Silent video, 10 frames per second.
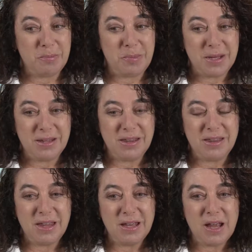
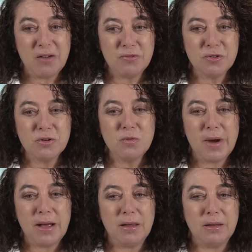But then after a
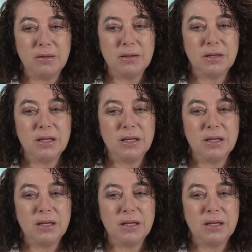while,